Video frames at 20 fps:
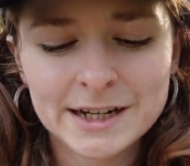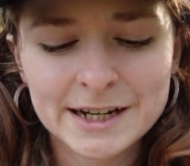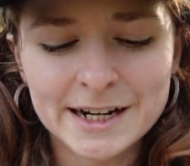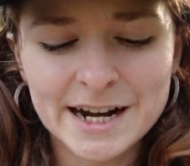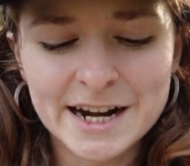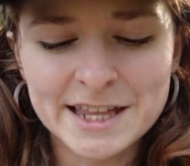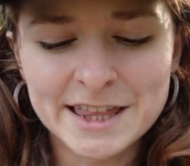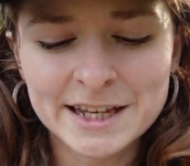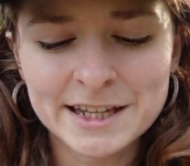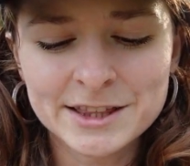
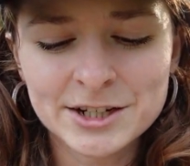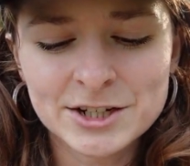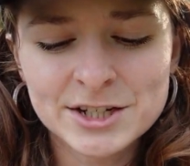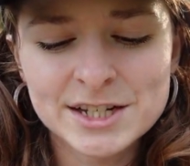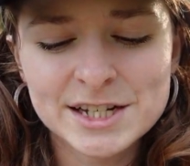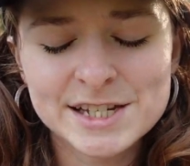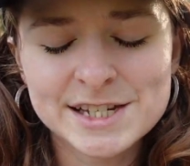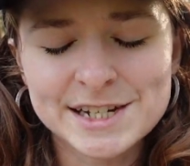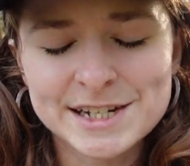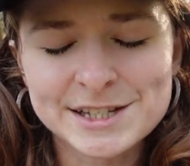I think there's
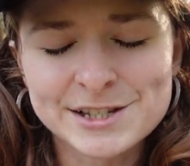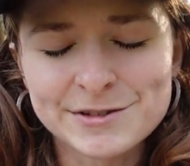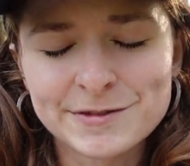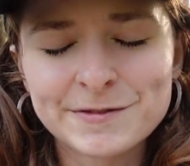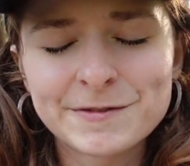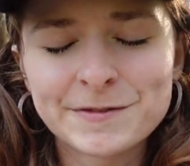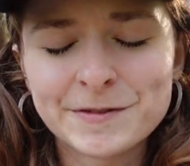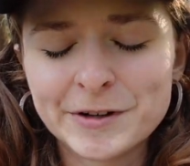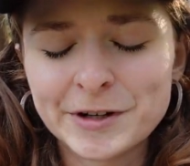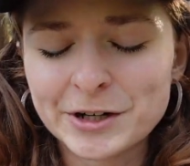a sense of
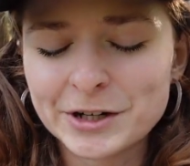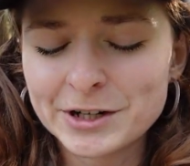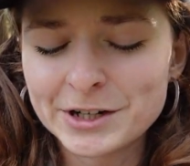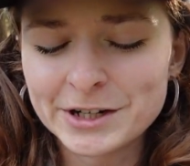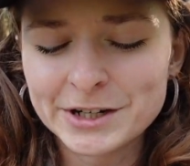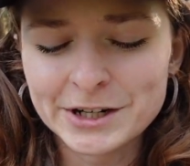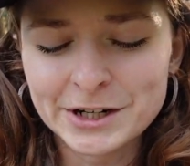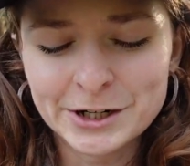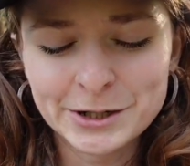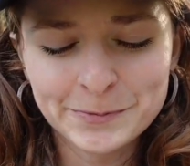fear
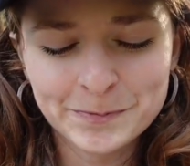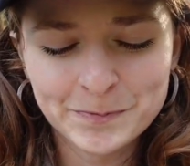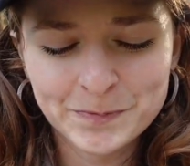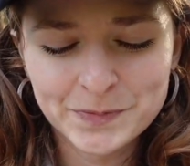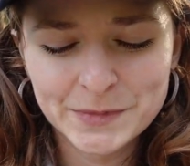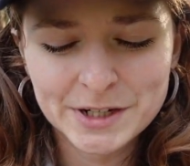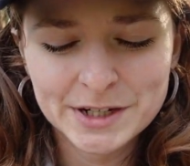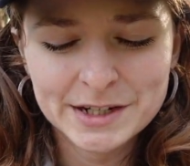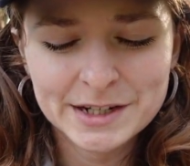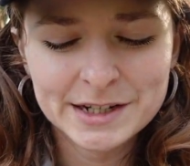here
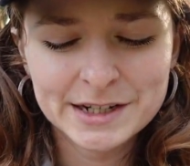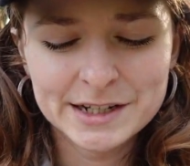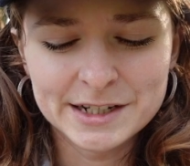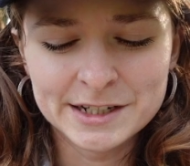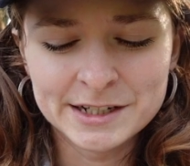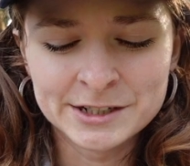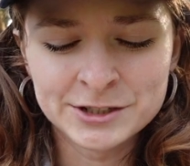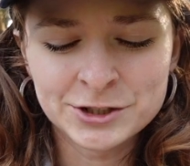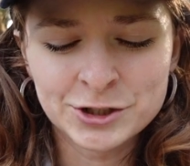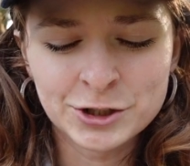
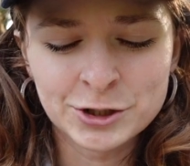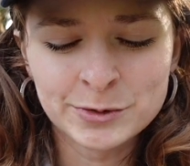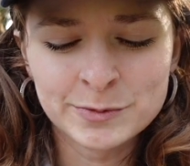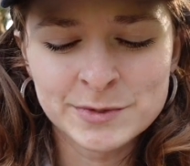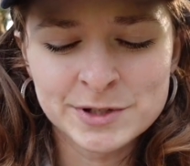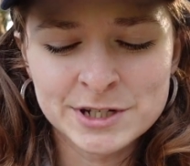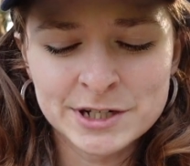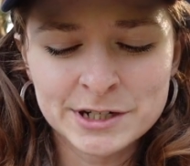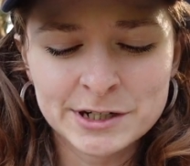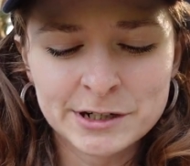in
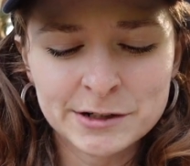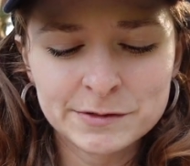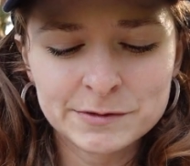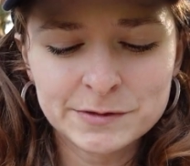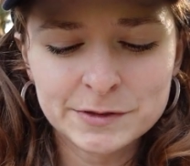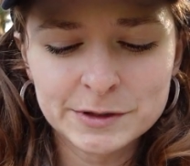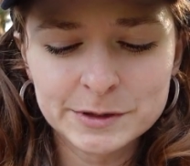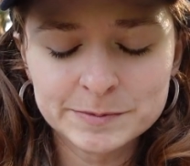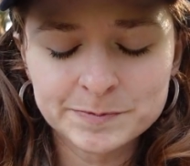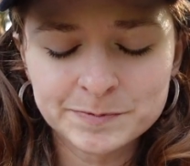terms of